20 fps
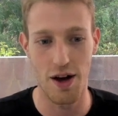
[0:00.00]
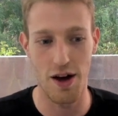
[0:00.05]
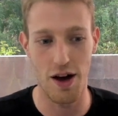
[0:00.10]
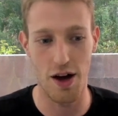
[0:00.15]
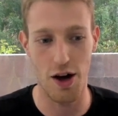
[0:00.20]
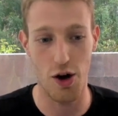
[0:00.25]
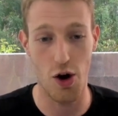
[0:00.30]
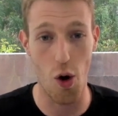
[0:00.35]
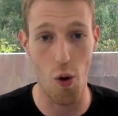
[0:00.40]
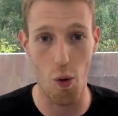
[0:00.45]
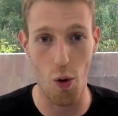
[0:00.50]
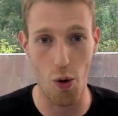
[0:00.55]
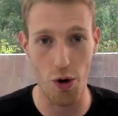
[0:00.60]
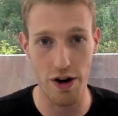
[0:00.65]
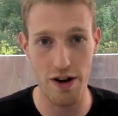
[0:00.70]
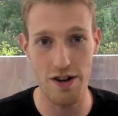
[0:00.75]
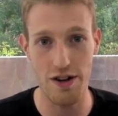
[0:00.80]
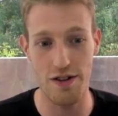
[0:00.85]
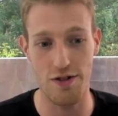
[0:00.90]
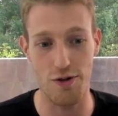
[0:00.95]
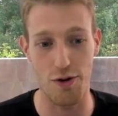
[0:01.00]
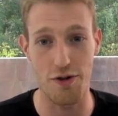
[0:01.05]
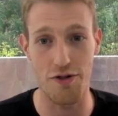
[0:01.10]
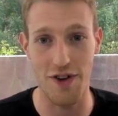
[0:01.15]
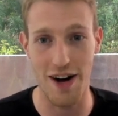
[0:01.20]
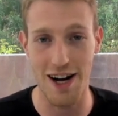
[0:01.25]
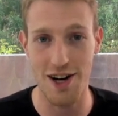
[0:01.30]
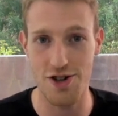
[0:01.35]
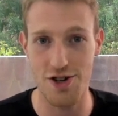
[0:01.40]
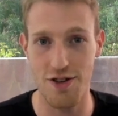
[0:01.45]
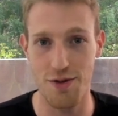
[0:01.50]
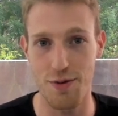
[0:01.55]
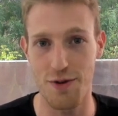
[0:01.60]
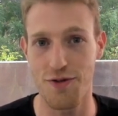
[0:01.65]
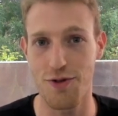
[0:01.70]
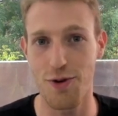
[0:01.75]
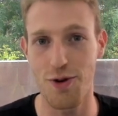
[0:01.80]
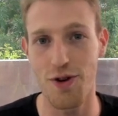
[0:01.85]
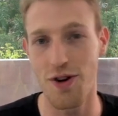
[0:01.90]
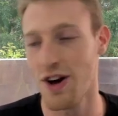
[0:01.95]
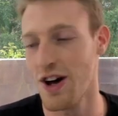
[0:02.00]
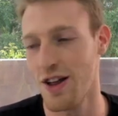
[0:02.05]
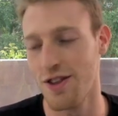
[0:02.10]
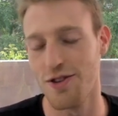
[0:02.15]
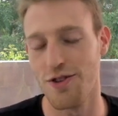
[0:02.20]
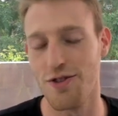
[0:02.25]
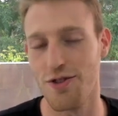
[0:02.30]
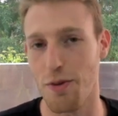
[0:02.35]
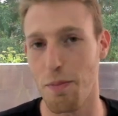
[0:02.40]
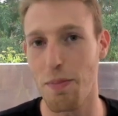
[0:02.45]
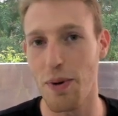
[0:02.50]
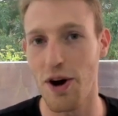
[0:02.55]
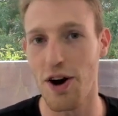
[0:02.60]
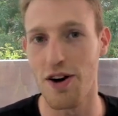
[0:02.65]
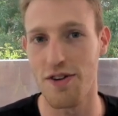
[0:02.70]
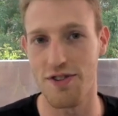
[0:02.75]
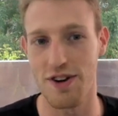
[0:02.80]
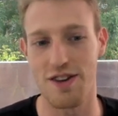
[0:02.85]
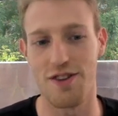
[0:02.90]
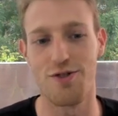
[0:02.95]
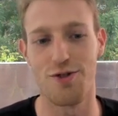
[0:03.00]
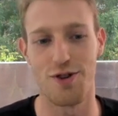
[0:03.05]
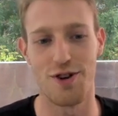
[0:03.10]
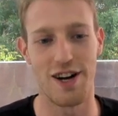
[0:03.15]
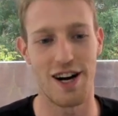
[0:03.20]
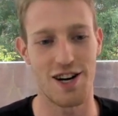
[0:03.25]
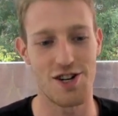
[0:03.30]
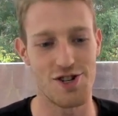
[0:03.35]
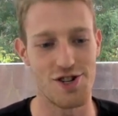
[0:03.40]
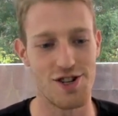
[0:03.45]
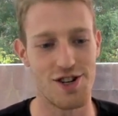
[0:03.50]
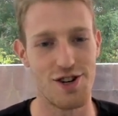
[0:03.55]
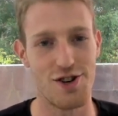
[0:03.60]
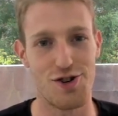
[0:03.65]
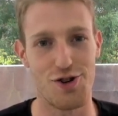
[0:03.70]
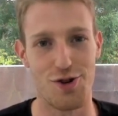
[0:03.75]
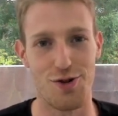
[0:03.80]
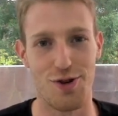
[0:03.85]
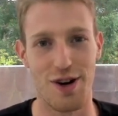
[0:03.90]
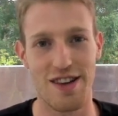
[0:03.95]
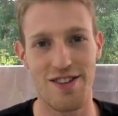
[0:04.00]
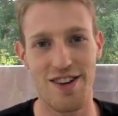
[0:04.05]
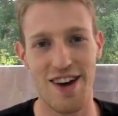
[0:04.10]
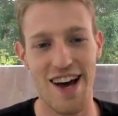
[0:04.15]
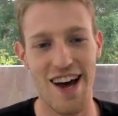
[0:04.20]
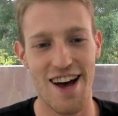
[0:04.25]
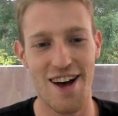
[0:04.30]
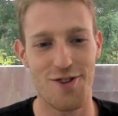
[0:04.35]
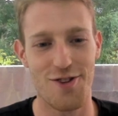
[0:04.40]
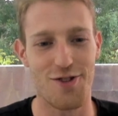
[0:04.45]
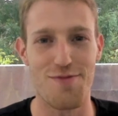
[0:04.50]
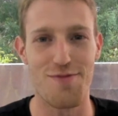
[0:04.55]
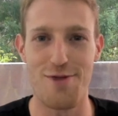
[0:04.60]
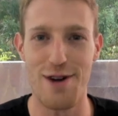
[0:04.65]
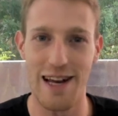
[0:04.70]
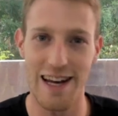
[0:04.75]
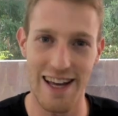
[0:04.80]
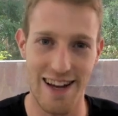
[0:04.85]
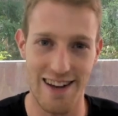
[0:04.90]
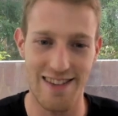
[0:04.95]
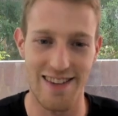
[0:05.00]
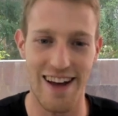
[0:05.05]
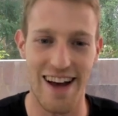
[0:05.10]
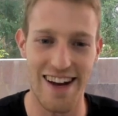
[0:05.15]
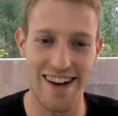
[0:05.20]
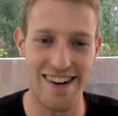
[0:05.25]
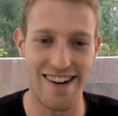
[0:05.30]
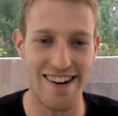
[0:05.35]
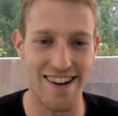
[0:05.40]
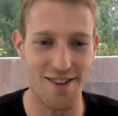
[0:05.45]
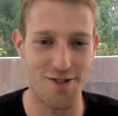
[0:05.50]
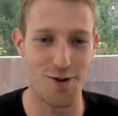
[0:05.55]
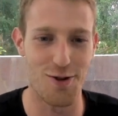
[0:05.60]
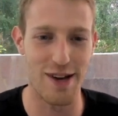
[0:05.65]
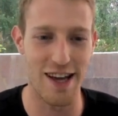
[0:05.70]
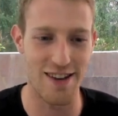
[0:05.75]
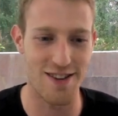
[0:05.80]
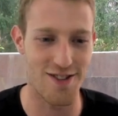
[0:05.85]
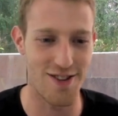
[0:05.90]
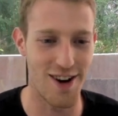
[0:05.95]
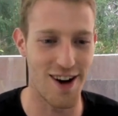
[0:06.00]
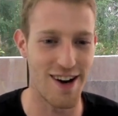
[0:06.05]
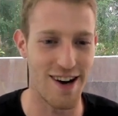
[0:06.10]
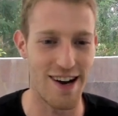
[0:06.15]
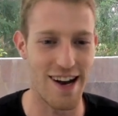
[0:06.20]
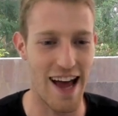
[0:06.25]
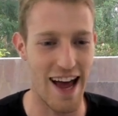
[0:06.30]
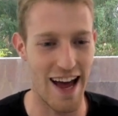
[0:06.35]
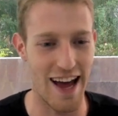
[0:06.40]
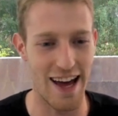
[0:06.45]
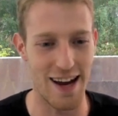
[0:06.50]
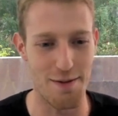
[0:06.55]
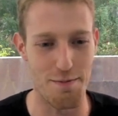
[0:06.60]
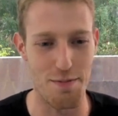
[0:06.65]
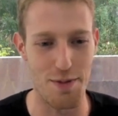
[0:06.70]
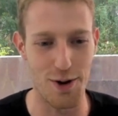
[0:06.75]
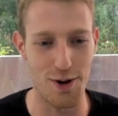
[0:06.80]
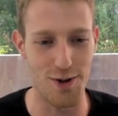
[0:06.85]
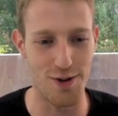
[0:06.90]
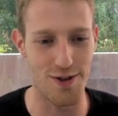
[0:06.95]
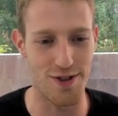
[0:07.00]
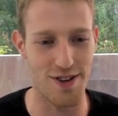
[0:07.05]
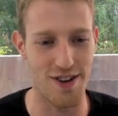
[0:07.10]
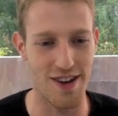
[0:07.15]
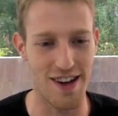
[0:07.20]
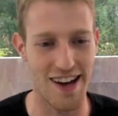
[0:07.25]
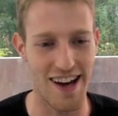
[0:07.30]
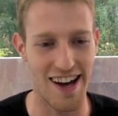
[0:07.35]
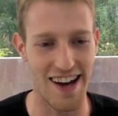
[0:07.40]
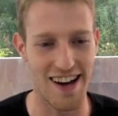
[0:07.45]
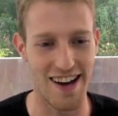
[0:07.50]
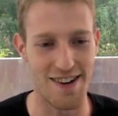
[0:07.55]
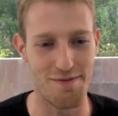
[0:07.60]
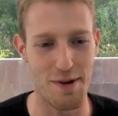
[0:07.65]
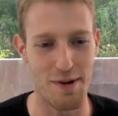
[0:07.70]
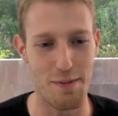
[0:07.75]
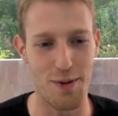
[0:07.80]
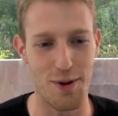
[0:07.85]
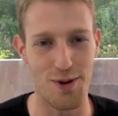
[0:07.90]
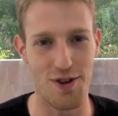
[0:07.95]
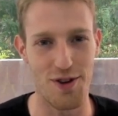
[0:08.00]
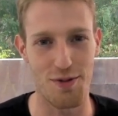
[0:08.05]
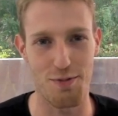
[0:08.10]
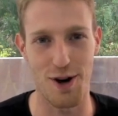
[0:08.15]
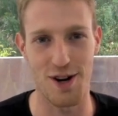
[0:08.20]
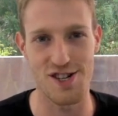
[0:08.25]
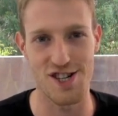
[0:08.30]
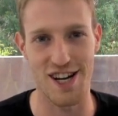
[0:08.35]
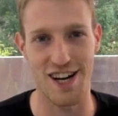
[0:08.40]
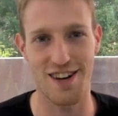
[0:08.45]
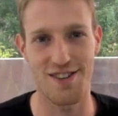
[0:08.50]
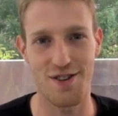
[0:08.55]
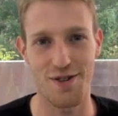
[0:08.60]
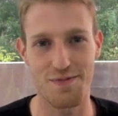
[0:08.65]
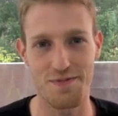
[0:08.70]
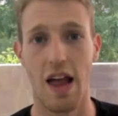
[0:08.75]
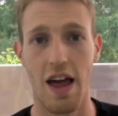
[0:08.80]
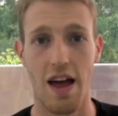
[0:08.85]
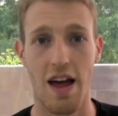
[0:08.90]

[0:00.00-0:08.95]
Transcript: coordinates or functions before, this is a perfect introduction to it. So I'm really excited to get started and build this project.